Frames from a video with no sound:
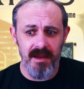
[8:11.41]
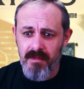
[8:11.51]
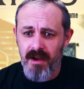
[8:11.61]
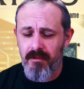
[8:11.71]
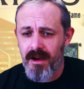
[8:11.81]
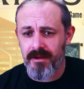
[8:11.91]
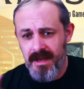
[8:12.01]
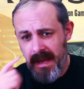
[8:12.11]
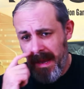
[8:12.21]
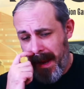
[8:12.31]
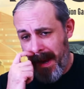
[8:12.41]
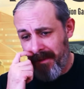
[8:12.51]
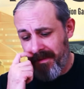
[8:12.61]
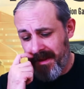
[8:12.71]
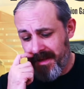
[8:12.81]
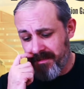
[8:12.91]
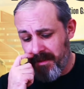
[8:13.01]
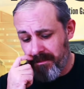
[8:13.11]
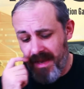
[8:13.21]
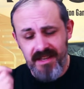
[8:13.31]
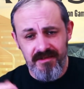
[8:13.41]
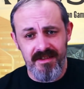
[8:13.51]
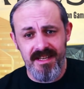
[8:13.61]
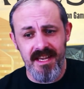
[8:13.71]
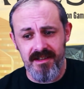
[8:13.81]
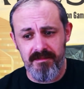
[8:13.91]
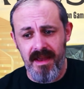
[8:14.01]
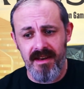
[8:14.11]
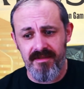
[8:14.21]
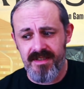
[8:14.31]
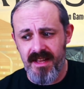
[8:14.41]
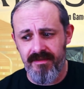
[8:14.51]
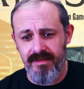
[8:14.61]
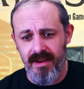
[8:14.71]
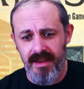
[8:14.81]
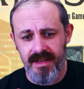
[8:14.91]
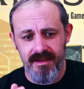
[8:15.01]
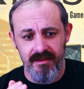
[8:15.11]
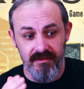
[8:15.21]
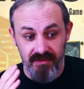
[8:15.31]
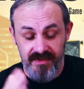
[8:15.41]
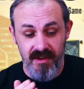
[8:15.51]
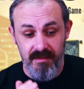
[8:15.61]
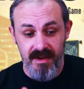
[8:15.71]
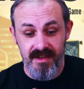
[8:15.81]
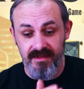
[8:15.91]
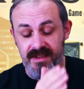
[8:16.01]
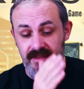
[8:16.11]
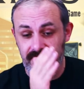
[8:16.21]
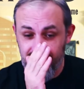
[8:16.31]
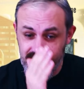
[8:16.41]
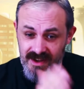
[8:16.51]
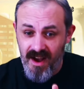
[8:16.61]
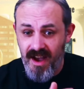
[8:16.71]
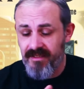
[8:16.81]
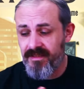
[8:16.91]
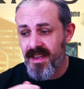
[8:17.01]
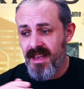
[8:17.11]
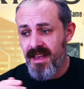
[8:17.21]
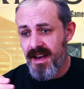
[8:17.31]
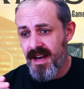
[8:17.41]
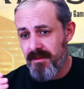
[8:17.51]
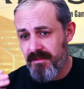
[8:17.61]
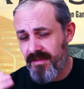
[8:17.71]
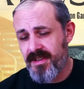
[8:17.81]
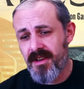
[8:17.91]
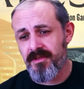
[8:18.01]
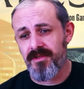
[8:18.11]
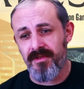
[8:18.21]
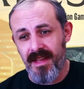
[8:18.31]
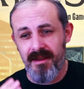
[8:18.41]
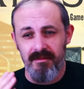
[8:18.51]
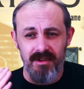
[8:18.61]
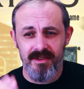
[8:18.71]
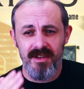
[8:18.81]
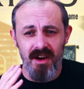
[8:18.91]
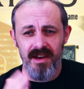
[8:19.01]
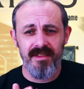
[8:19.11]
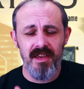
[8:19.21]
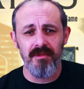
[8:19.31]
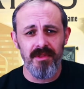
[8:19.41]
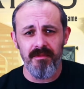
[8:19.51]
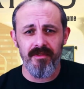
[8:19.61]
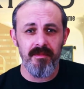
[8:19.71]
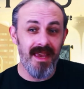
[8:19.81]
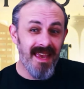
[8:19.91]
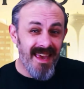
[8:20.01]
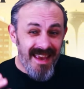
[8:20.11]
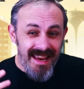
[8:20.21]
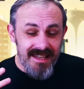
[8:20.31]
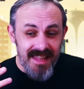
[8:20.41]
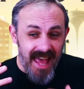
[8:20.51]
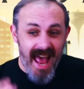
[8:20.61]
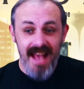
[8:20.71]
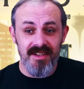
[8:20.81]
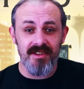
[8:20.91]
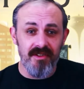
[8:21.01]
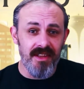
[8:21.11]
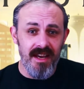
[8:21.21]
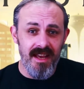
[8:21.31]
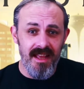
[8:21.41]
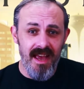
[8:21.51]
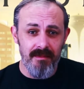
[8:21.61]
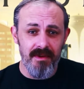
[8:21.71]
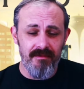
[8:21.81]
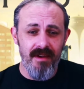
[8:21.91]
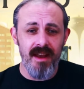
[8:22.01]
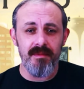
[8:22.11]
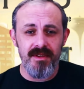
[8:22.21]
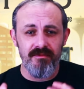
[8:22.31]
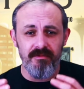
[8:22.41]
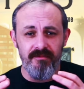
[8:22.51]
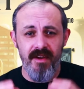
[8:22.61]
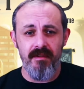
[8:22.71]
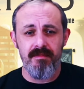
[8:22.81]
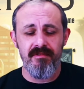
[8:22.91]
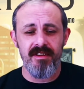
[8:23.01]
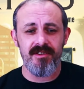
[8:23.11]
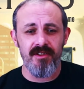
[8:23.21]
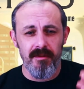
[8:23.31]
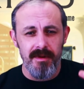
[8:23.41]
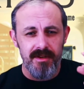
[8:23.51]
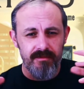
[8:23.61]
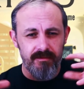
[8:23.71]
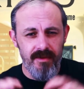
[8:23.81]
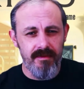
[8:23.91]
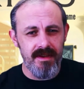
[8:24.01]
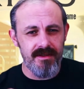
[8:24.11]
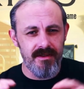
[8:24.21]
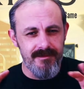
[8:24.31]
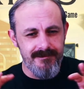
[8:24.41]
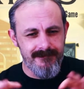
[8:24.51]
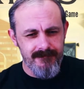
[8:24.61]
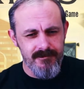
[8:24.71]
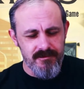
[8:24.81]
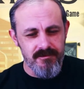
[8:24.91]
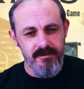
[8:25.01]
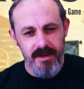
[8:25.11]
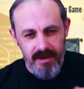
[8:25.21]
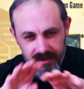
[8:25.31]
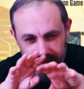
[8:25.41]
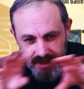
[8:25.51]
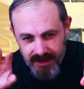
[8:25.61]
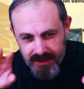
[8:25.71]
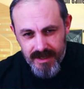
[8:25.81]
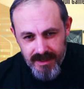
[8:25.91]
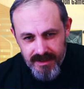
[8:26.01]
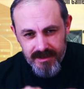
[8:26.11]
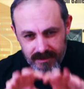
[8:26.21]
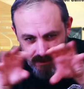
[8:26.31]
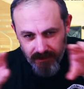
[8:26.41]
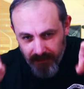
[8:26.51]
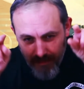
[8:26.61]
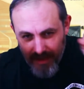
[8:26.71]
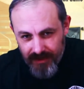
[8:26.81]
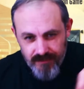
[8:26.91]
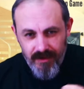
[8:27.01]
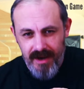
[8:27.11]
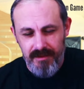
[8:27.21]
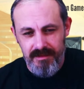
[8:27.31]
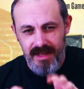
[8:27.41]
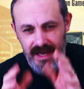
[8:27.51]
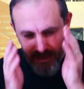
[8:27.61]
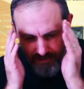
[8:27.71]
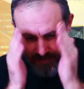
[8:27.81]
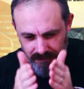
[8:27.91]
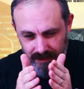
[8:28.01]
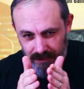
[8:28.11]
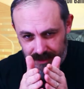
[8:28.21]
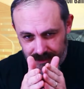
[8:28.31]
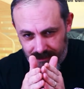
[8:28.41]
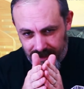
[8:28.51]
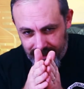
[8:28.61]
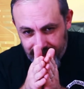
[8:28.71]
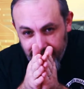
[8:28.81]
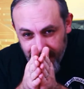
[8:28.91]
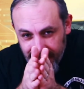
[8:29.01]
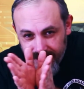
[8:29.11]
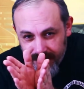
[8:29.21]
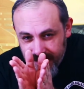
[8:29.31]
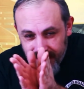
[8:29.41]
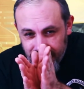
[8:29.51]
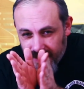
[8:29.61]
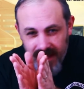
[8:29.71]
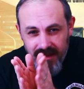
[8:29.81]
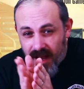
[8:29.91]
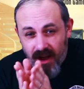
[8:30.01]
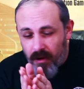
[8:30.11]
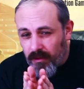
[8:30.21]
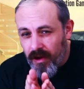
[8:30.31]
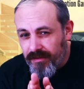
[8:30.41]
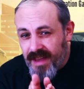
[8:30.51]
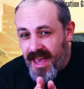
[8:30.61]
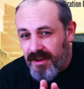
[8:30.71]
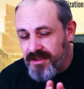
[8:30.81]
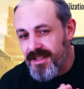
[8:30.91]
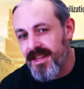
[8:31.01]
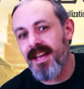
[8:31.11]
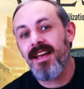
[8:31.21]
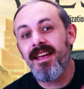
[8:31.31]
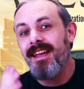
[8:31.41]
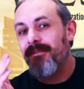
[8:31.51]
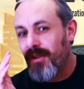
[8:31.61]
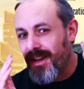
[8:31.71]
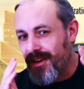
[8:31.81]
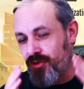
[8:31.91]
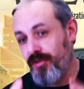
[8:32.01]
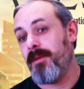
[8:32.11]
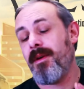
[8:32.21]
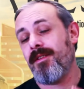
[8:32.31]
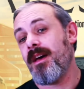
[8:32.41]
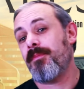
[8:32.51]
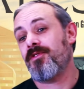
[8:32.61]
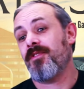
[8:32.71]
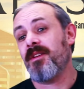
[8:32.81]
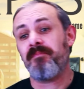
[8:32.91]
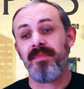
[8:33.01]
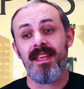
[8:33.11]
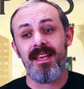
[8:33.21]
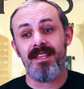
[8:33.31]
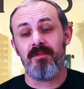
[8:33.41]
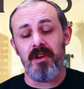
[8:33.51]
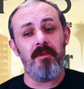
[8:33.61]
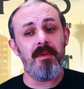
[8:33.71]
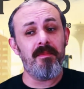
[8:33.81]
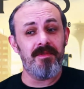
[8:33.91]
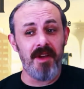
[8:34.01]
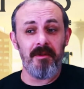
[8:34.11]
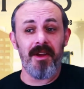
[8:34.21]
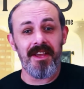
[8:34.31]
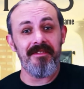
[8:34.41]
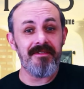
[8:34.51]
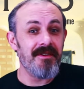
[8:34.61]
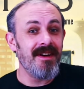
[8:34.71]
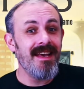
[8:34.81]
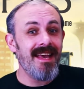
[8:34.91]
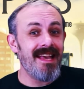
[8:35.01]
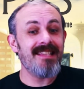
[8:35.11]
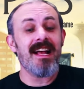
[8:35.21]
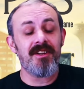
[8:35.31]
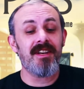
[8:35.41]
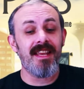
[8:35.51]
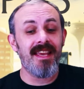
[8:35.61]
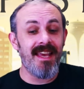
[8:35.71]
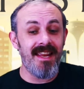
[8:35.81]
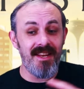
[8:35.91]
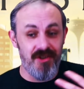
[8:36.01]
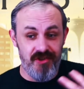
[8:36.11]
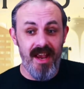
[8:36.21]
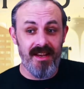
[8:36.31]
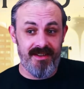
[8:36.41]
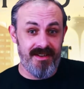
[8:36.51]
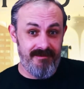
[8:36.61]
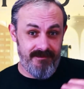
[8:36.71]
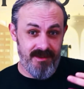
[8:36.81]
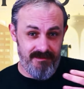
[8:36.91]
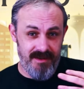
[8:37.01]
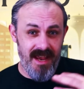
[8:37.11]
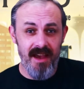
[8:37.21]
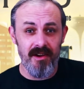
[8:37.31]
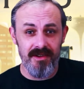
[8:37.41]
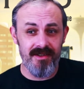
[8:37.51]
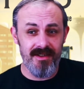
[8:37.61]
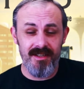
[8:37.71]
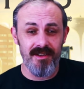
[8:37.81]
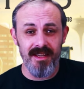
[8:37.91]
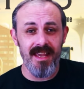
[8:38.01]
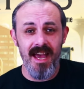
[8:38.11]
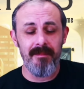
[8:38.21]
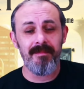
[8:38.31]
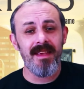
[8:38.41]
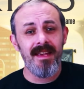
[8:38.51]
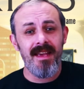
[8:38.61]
my world. And I think that's my biggest critique has been of stuff like all of Stonemeier's other stuff like Scythe, Viticulture and all that. What's kind of killed them for me is that it hasn't got that element of random. It's all very predetermined. It's all very sort of, there's not much random to that. You're doing what you're doing and there isn't a whole lot of chaos in there. What I enjoyed about Tapestry is what a lot of people don't like it for, is actually it injects some chaos to the game.